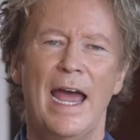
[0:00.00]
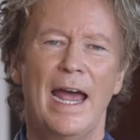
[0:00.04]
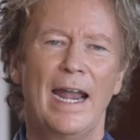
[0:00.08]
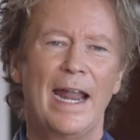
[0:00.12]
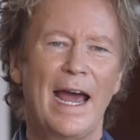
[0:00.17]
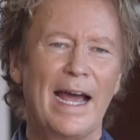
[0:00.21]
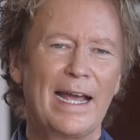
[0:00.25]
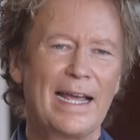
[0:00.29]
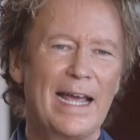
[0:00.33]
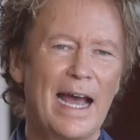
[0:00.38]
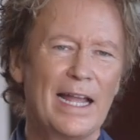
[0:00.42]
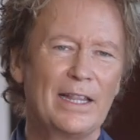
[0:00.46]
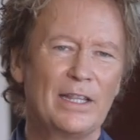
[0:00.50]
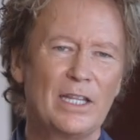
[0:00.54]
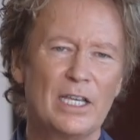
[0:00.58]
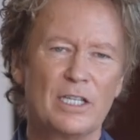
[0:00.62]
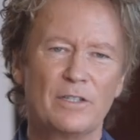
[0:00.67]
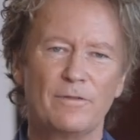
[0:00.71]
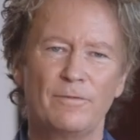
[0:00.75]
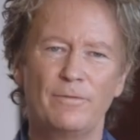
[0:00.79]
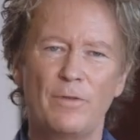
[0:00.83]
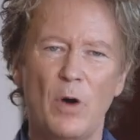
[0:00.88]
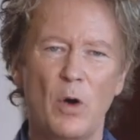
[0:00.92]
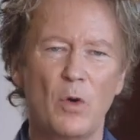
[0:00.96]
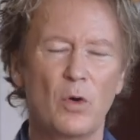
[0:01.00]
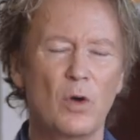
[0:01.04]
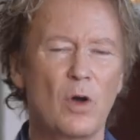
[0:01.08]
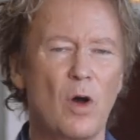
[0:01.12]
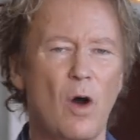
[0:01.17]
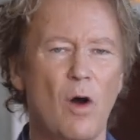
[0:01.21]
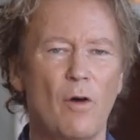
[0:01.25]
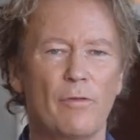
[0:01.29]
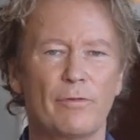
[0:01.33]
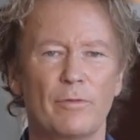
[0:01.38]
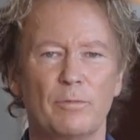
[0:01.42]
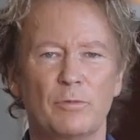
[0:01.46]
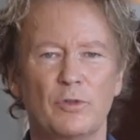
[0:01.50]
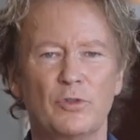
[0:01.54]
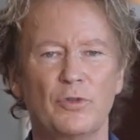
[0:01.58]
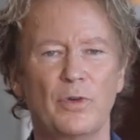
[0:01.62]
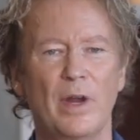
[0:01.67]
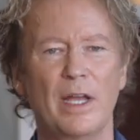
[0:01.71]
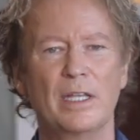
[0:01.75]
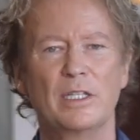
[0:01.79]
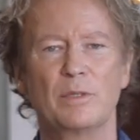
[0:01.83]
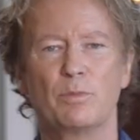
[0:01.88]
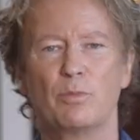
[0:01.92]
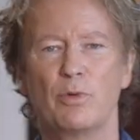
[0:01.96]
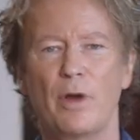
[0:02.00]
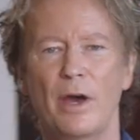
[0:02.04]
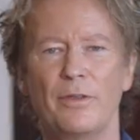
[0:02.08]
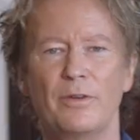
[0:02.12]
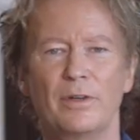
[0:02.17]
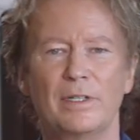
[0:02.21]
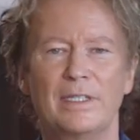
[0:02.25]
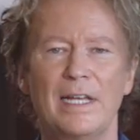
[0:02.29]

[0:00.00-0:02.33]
and I got this phone call from Trent's brother